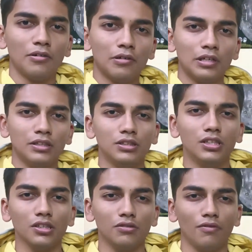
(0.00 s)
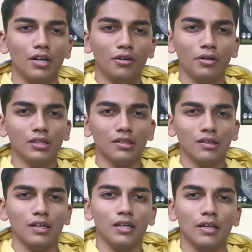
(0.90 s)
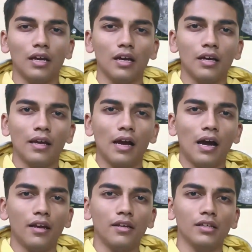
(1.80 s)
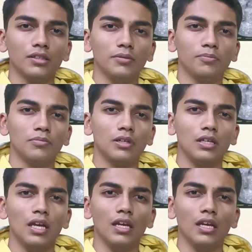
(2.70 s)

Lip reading: just very recently, another naked